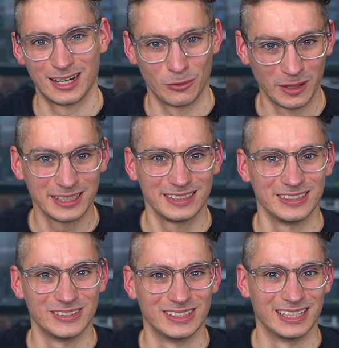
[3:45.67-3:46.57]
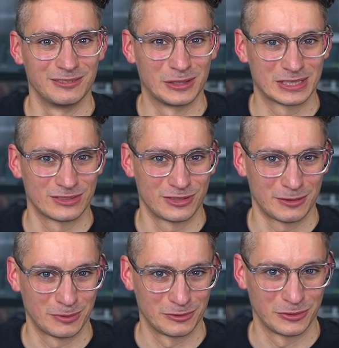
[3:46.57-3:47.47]
are awaiting you in version
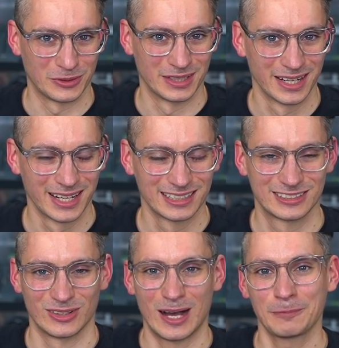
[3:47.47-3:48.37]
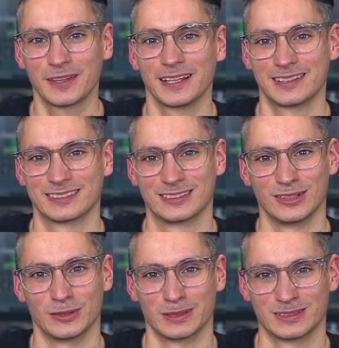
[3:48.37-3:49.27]
five point four, so update your
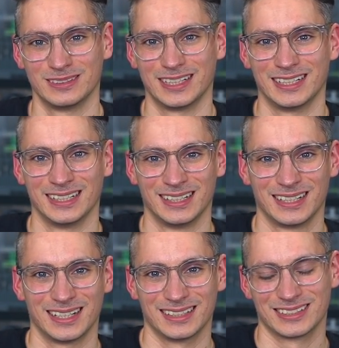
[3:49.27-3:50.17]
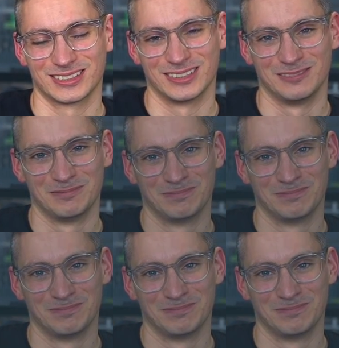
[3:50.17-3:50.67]
Studio One today and enjoy.